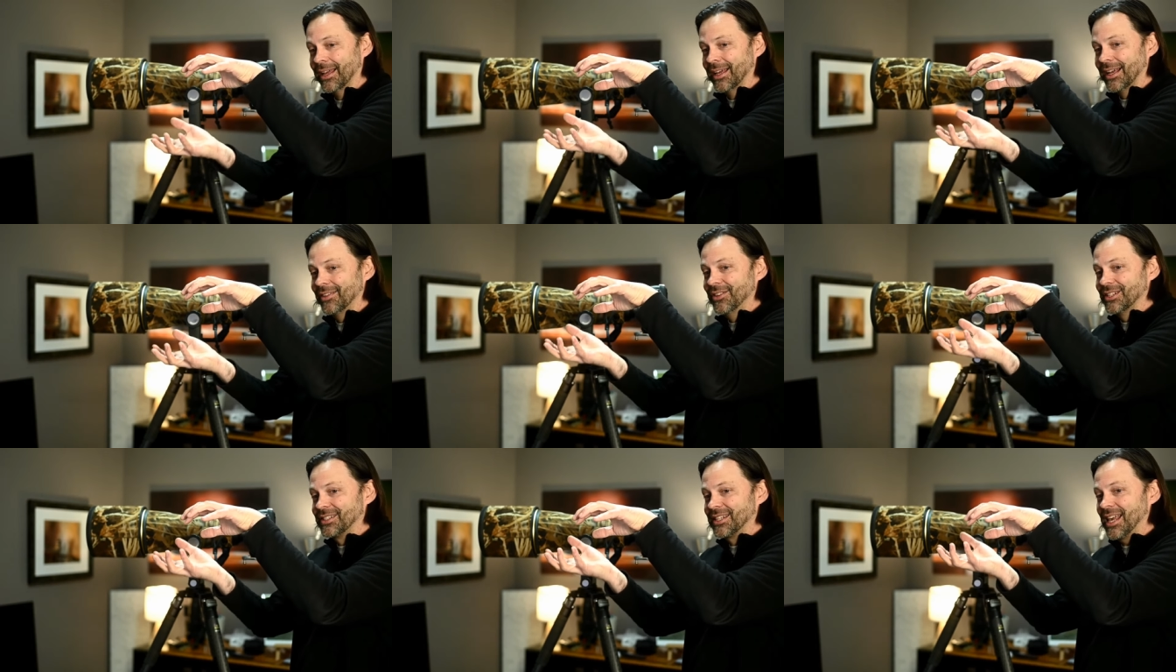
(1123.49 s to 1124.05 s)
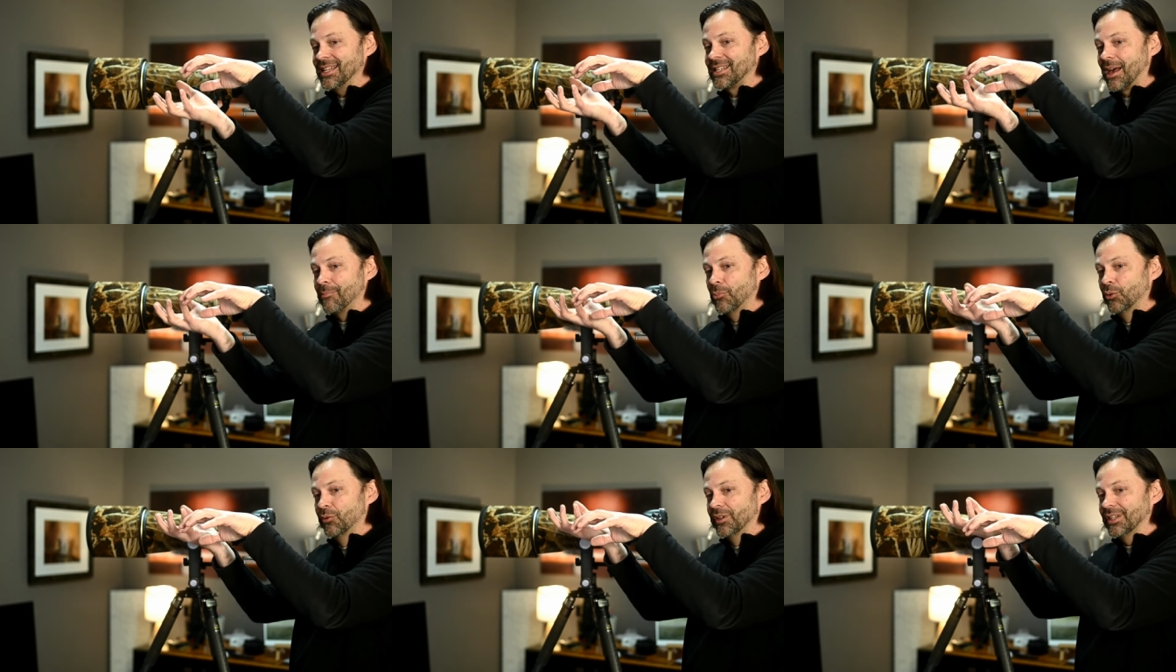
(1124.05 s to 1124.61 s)
In this case, I'm
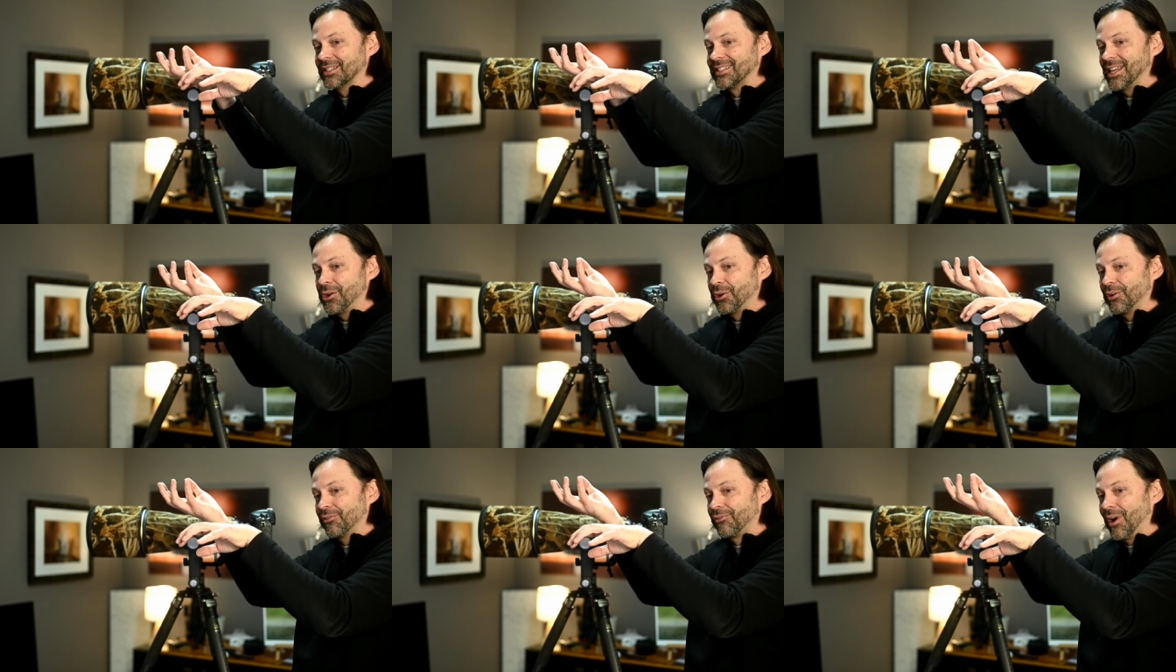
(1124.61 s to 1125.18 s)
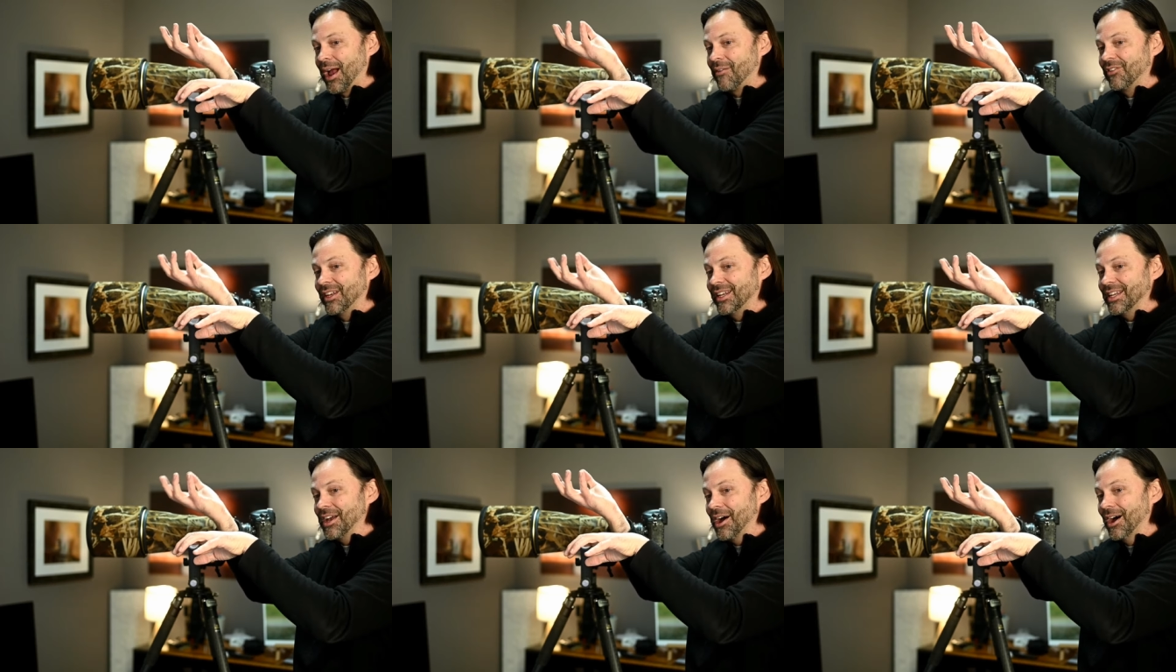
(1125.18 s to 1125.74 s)
moving the center of
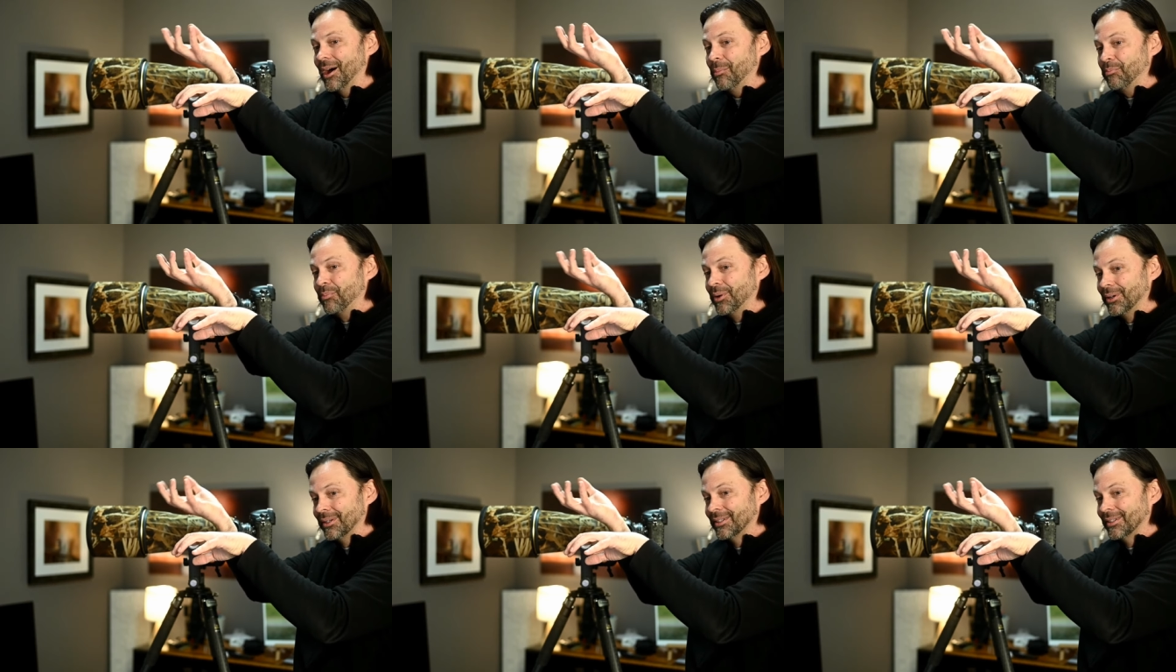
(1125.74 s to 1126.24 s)
gravity up.